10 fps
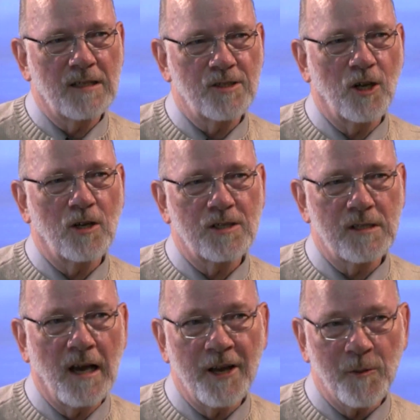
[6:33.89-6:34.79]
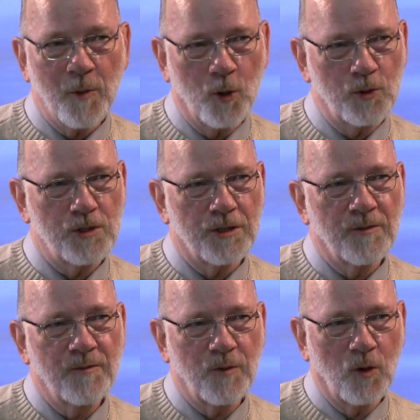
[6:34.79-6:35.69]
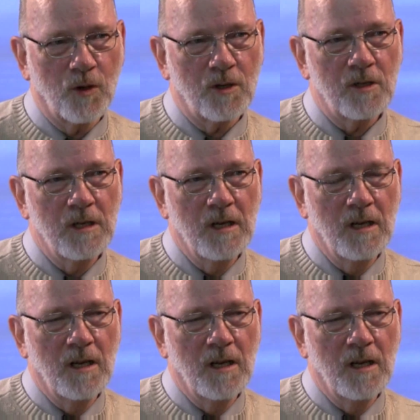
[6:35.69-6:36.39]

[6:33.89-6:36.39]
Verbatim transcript: I saw a sign posted for